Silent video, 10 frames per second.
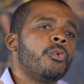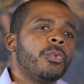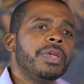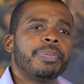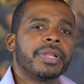
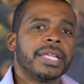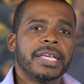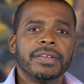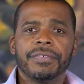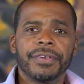We
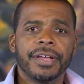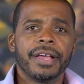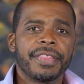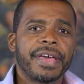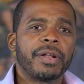believe
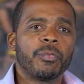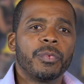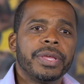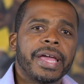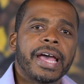that
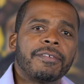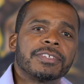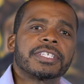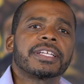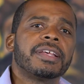we have a
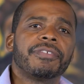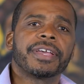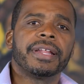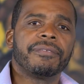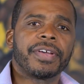
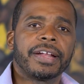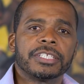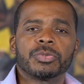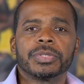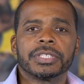significant
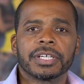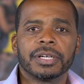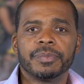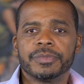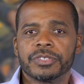advantage once it
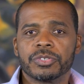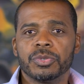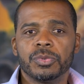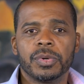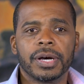comes
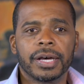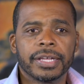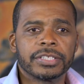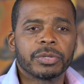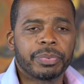to
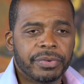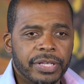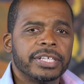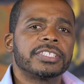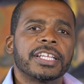uh,
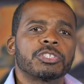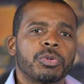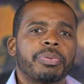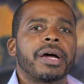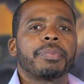
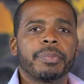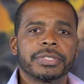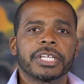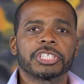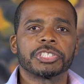intellectual property
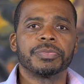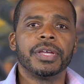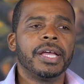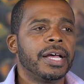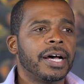protection.
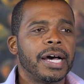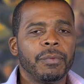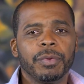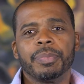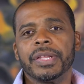Uh,
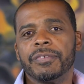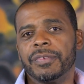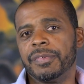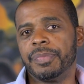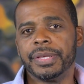we believe
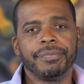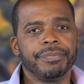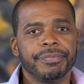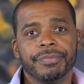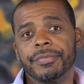we beat,
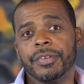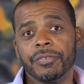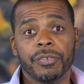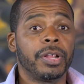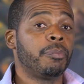
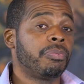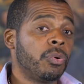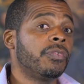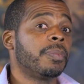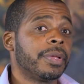and
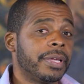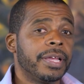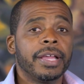provably,